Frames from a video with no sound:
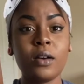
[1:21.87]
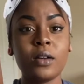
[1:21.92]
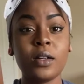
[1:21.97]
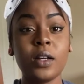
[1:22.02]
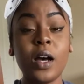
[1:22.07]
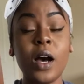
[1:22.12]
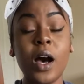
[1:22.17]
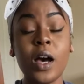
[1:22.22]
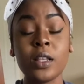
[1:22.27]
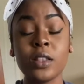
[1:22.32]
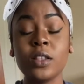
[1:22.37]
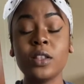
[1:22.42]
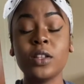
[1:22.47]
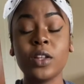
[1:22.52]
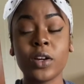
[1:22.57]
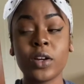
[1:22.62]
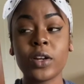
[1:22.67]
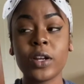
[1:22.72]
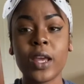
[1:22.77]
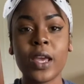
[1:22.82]

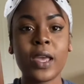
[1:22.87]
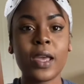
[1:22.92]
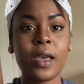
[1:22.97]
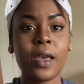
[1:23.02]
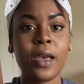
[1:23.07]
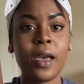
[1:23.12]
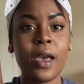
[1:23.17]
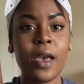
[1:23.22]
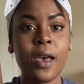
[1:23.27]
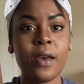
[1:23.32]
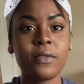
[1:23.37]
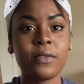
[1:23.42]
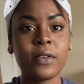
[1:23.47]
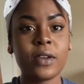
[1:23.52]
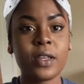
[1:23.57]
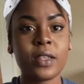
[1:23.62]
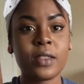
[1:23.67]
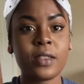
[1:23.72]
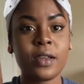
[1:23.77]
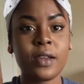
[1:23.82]
unlearning
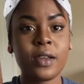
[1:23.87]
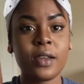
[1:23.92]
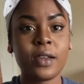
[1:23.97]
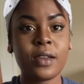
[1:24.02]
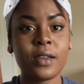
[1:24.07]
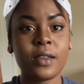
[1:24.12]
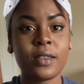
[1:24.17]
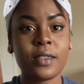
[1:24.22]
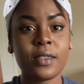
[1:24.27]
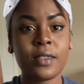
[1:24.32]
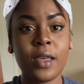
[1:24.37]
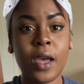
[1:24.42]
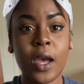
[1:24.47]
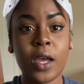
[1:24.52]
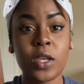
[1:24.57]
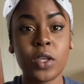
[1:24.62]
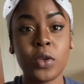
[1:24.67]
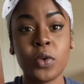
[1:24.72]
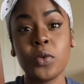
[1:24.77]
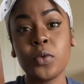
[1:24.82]
everything that
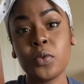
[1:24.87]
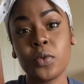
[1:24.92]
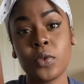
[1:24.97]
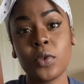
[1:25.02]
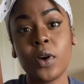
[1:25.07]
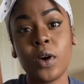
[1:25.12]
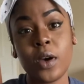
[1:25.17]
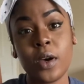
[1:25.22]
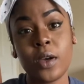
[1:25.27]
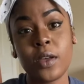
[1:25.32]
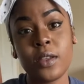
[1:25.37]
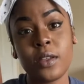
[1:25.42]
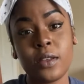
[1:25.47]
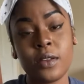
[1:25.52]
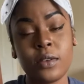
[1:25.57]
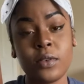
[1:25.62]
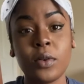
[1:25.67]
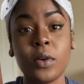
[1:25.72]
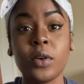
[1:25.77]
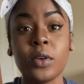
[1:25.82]
you thought
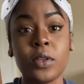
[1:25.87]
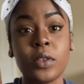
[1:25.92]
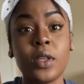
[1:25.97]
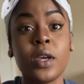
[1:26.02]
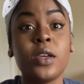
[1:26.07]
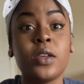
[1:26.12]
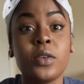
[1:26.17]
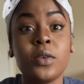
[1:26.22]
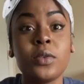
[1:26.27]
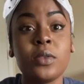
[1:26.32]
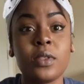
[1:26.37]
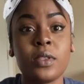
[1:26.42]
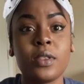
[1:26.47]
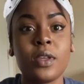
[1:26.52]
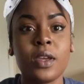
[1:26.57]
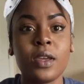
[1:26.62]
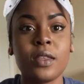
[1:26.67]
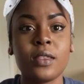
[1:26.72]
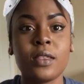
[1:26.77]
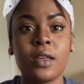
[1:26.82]
or that you
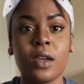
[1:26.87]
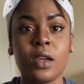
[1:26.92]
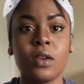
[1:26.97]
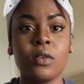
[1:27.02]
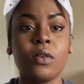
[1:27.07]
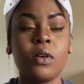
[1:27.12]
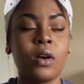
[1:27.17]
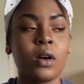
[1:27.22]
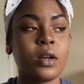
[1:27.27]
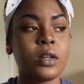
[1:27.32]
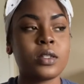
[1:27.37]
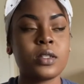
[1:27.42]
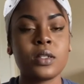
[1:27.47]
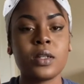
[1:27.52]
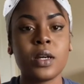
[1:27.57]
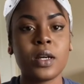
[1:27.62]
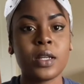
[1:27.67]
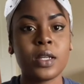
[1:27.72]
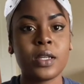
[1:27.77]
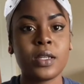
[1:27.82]
think that you are is
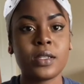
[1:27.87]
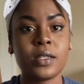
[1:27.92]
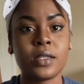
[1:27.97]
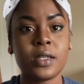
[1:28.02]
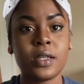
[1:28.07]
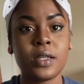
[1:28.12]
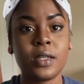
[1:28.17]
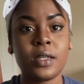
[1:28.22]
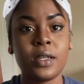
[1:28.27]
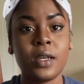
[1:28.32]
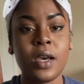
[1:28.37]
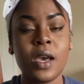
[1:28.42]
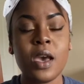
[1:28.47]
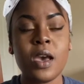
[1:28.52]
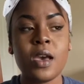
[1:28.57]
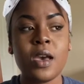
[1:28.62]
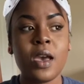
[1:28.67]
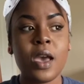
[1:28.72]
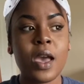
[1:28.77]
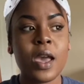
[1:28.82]
not easy,
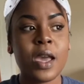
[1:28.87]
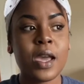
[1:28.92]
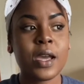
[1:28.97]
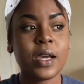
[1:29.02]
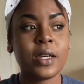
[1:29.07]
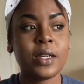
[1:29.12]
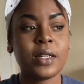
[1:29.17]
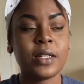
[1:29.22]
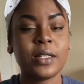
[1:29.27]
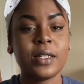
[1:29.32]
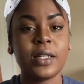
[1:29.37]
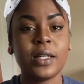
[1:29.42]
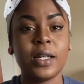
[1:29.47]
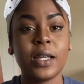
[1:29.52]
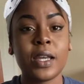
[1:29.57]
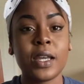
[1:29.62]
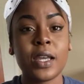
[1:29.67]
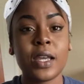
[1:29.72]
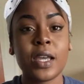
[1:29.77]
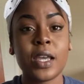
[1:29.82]
and
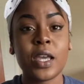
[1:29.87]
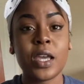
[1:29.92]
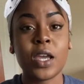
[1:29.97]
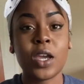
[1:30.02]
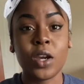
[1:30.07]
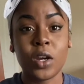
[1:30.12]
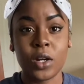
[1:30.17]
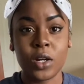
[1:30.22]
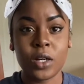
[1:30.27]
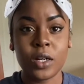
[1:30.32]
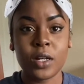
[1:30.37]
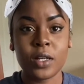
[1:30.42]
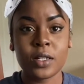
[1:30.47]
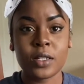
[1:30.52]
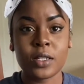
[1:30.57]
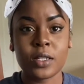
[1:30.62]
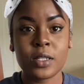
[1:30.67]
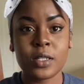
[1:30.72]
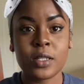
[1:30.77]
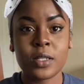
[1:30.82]
it
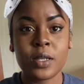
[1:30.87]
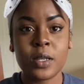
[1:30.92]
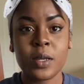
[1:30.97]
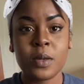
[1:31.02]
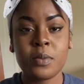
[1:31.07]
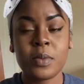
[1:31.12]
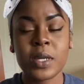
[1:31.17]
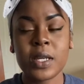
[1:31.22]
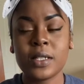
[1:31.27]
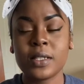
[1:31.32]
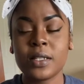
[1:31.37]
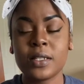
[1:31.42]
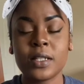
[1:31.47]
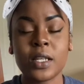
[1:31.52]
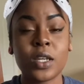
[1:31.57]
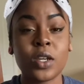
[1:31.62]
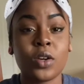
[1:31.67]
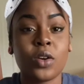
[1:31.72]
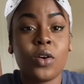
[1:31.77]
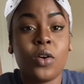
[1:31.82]
hurts because it's like
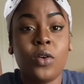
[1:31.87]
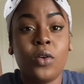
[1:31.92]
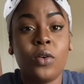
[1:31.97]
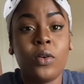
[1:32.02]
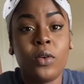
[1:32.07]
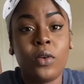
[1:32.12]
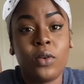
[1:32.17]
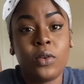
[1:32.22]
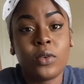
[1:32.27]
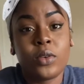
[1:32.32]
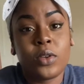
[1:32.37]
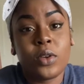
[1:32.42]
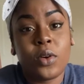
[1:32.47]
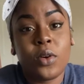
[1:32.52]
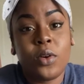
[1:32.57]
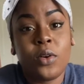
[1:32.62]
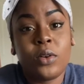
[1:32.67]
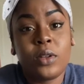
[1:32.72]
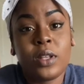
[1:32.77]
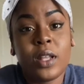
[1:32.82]
your whole
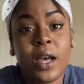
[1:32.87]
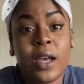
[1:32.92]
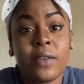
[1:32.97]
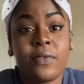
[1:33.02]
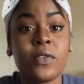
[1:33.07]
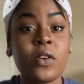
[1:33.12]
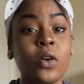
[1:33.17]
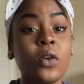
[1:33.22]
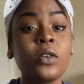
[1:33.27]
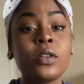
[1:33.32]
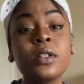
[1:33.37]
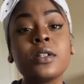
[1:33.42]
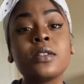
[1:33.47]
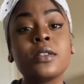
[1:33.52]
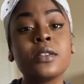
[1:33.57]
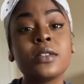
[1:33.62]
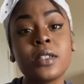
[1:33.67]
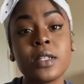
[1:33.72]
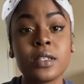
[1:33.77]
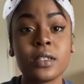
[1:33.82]
life, your whole
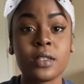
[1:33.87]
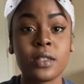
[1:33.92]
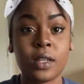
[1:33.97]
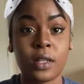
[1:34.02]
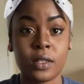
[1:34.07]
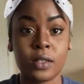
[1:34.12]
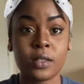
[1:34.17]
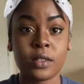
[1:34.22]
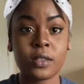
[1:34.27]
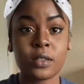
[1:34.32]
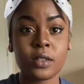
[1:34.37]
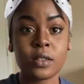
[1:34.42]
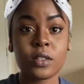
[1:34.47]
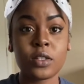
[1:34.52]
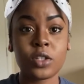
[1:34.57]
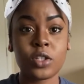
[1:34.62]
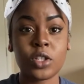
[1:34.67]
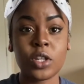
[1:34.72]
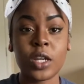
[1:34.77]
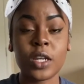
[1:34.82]
existence
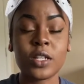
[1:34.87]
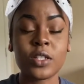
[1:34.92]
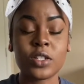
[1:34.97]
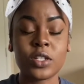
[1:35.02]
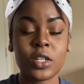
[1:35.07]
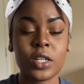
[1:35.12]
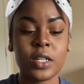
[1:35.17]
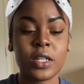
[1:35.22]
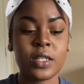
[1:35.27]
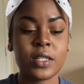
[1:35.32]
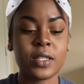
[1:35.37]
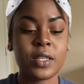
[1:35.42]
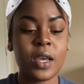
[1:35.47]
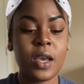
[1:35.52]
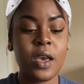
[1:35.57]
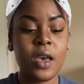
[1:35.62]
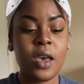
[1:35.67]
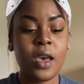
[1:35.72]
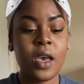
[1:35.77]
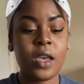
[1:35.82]
changes,
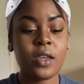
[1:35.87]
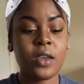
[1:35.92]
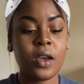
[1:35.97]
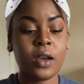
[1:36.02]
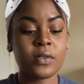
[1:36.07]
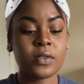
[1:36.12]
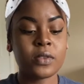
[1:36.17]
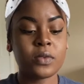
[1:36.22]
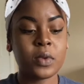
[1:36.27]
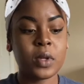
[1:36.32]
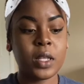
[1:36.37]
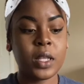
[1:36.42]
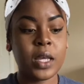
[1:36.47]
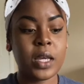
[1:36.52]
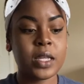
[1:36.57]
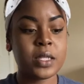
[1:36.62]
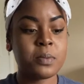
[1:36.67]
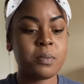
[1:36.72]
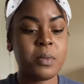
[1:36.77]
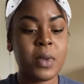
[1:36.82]
and you have to
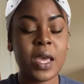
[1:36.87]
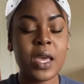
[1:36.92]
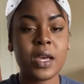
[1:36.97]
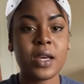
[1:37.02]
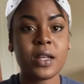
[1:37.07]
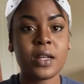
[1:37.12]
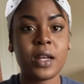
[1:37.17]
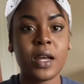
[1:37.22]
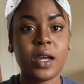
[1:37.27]
realize, man,